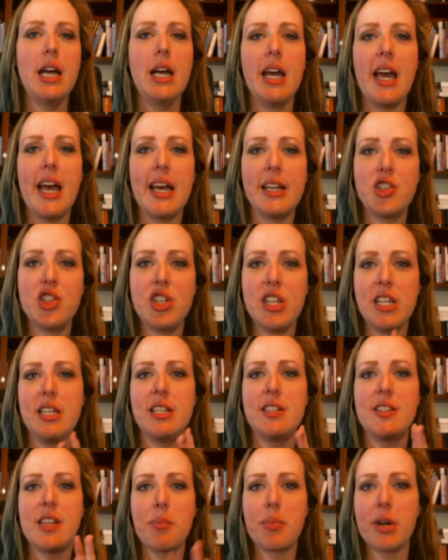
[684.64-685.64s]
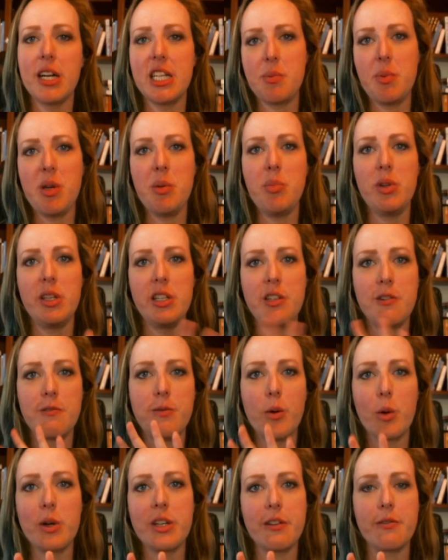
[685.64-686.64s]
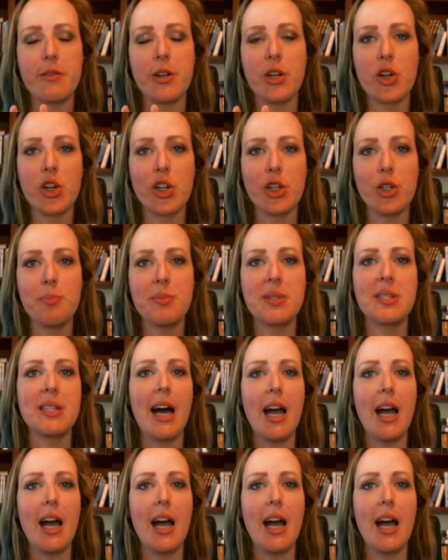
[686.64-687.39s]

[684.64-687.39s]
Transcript: And she separates people into 4 different groups.